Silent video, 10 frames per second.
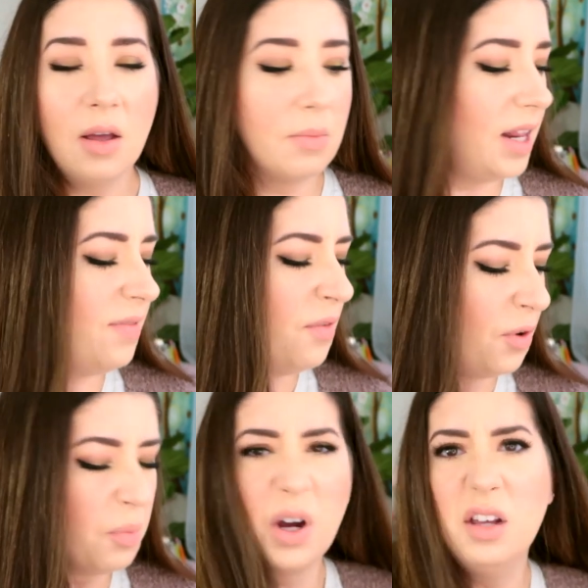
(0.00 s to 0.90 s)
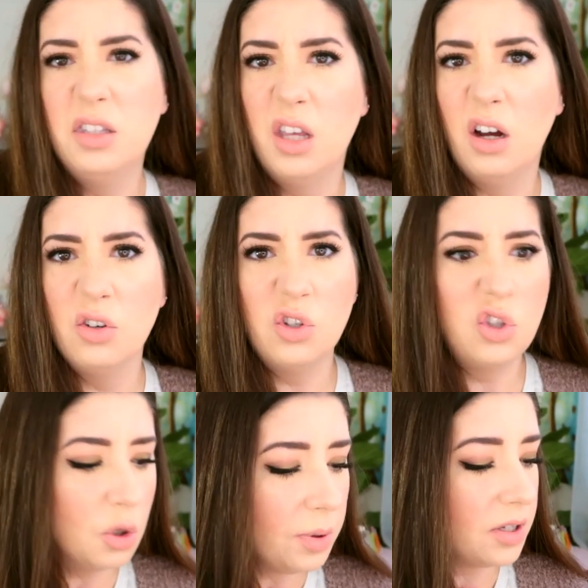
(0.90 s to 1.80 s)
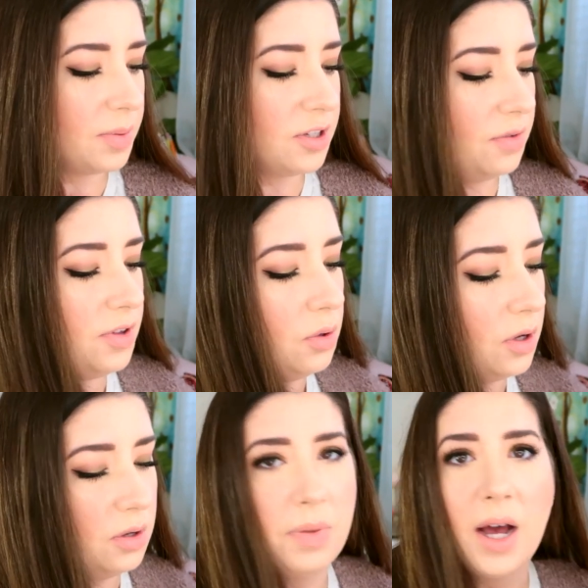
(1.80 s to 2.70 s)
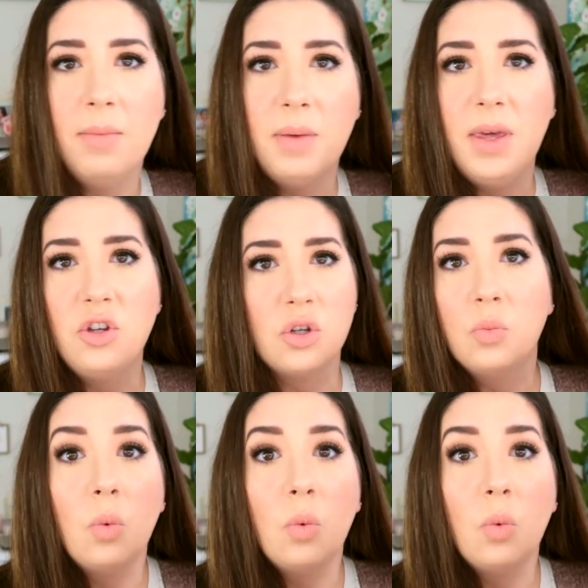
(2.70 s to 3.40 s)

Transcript: but even full price they aren't super expensive you could buy maybe just